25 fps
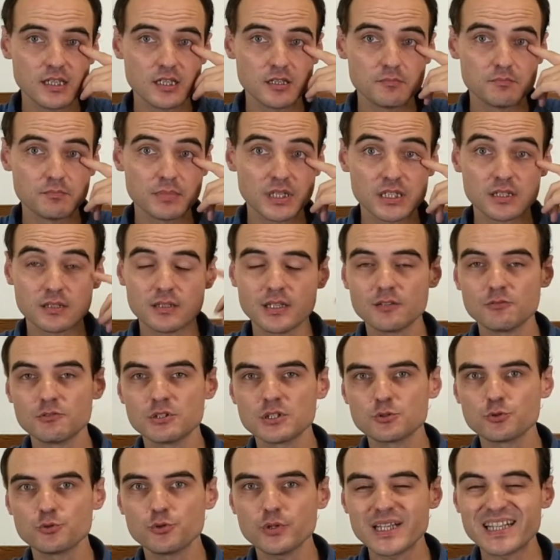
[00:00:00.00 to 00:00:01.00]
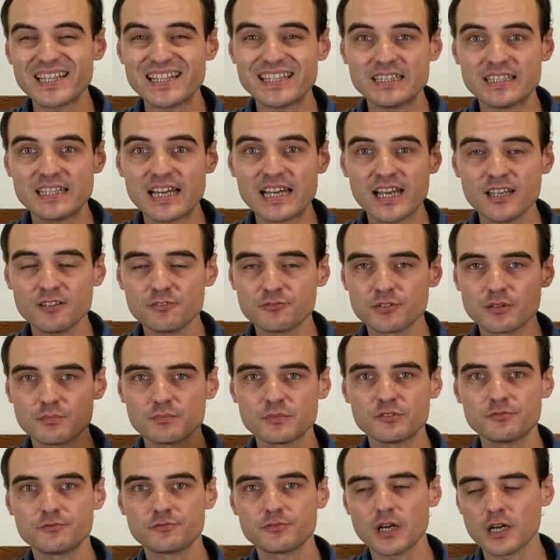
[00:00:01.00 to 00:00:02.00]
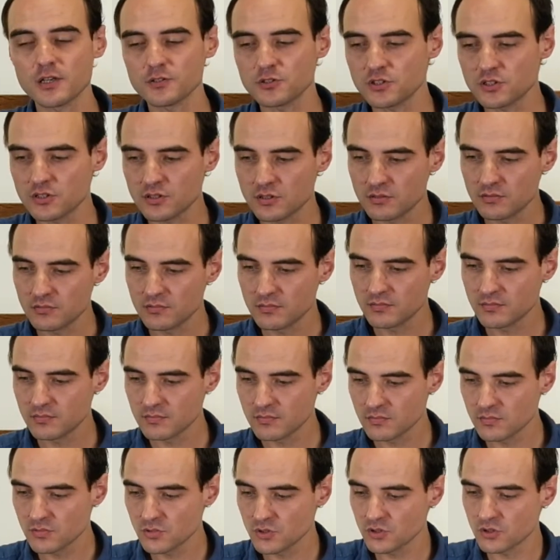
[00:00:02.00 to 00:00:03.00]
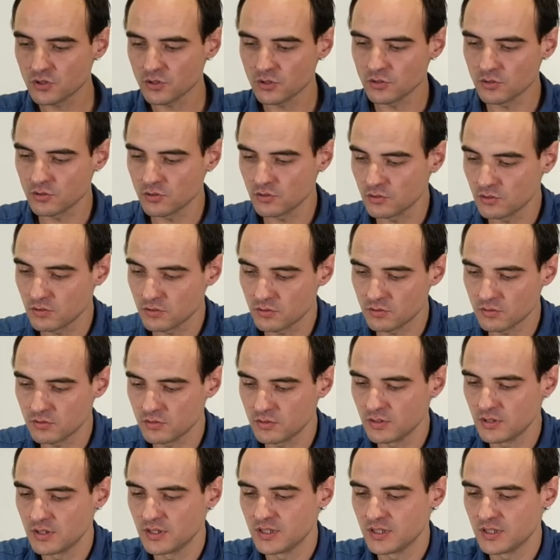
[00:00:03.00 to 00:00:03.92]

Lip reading: but they would quickly die from the frost. So,